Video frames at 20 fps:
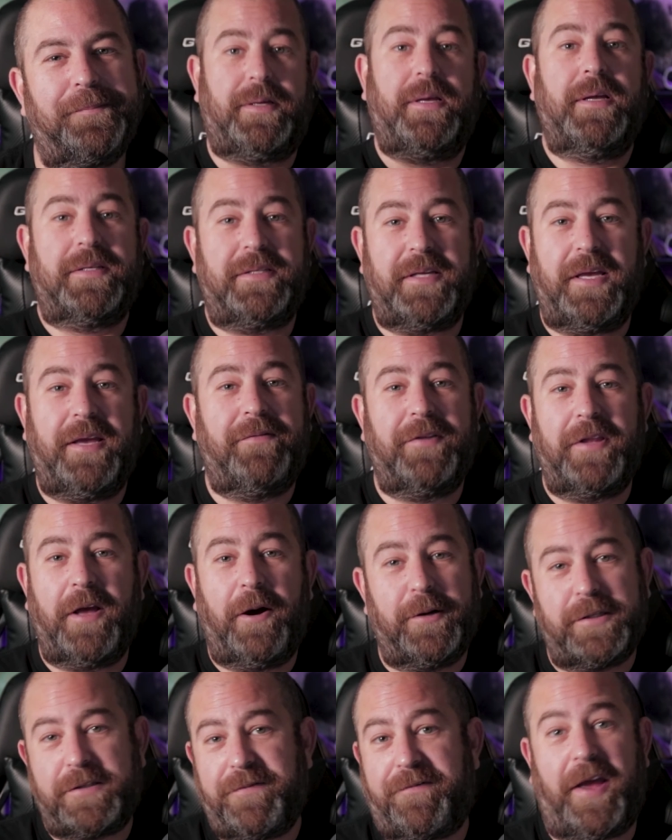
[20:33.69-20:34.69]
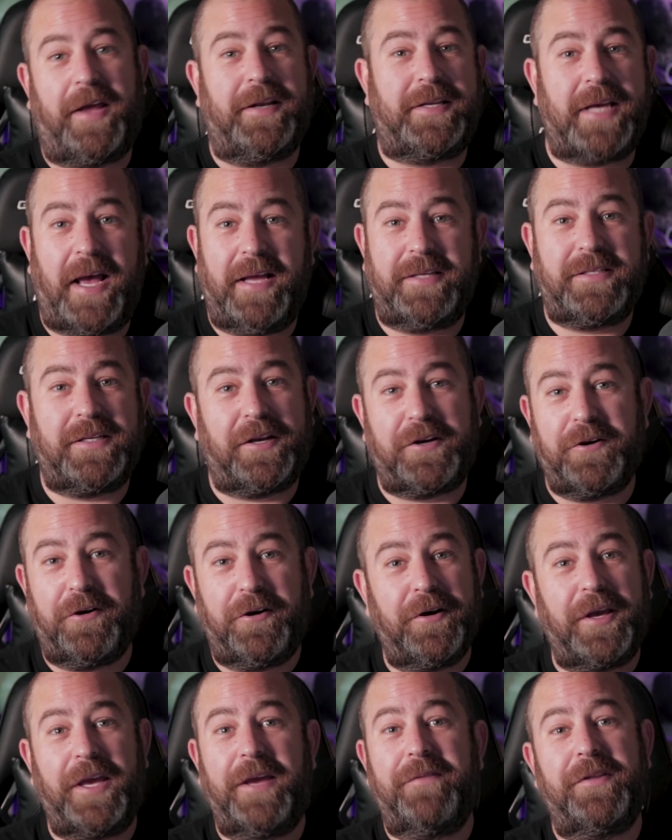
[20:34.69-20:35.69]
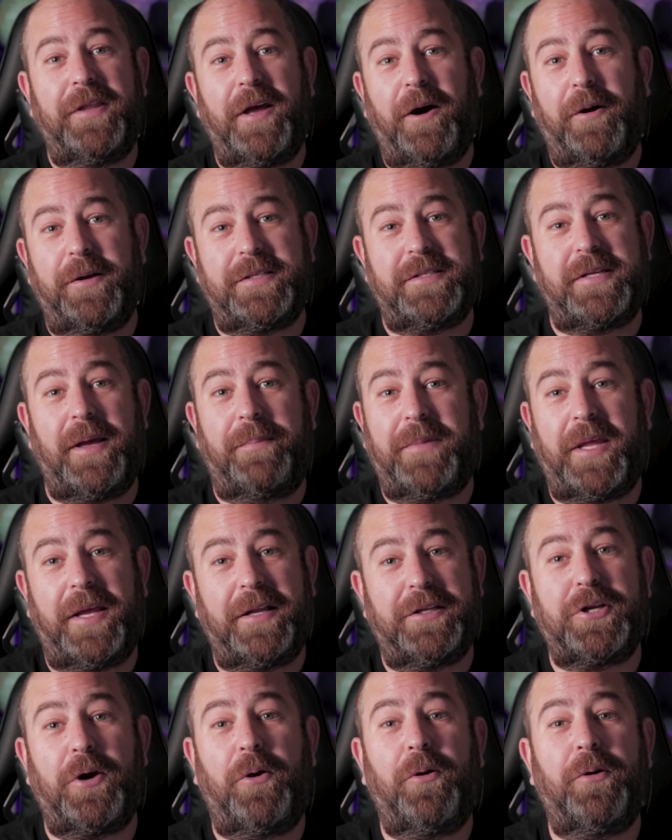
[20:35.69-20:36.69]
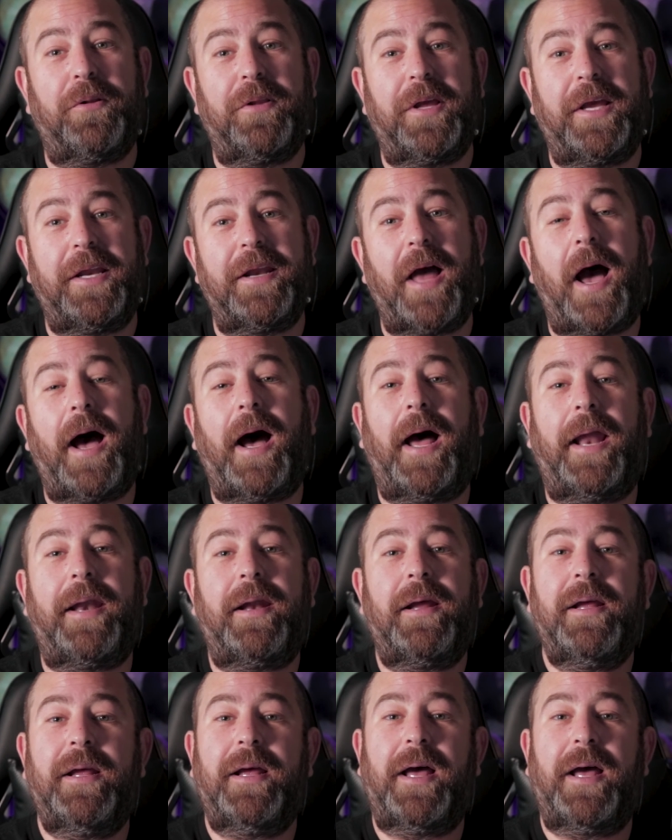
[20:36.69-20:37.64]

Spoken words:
Because even though it's fantastical, even though it's something totally not